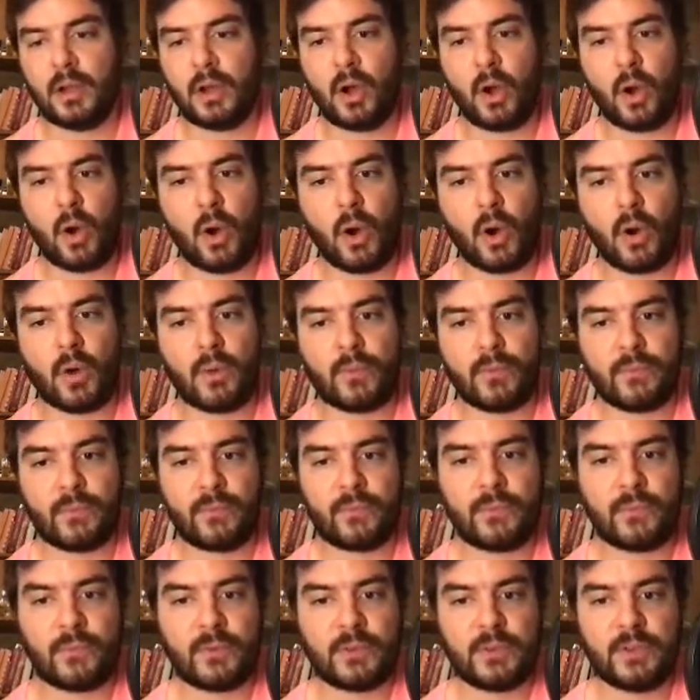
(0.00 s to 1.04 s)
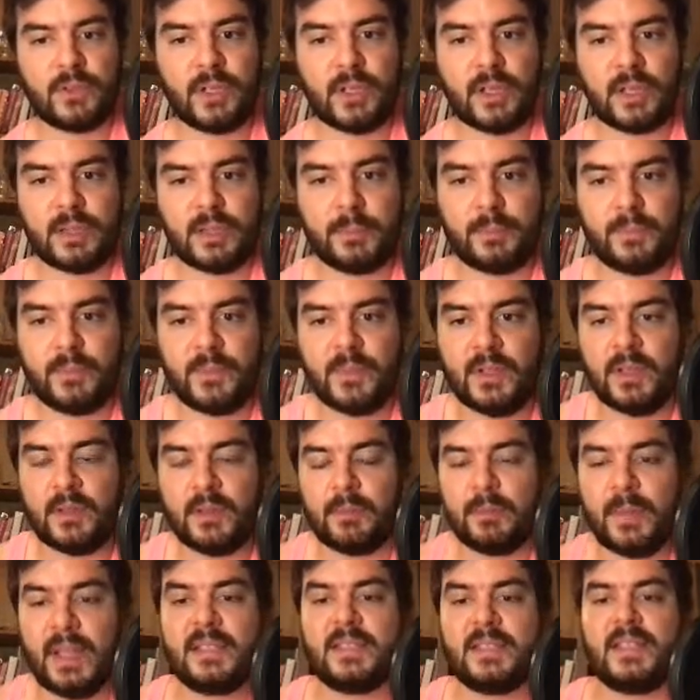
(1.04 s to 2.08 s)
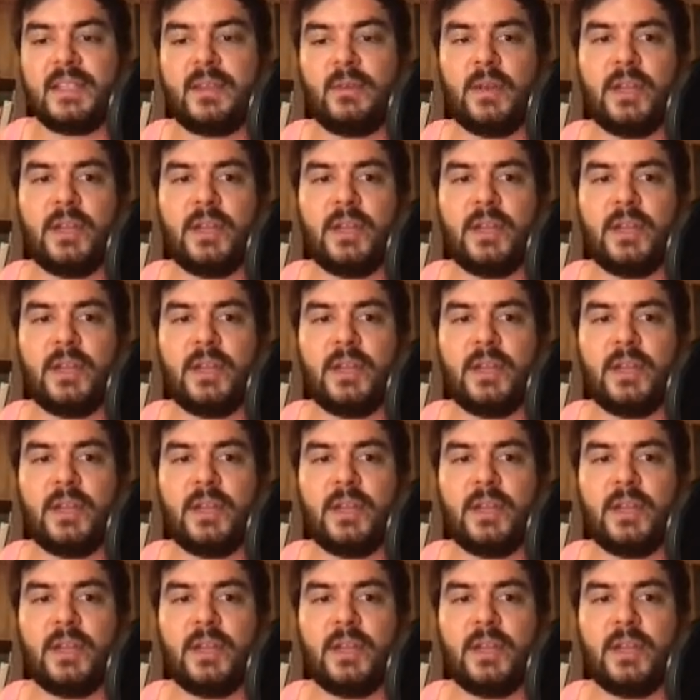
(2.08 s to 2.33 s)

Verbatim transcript: of the, the, the, base that we're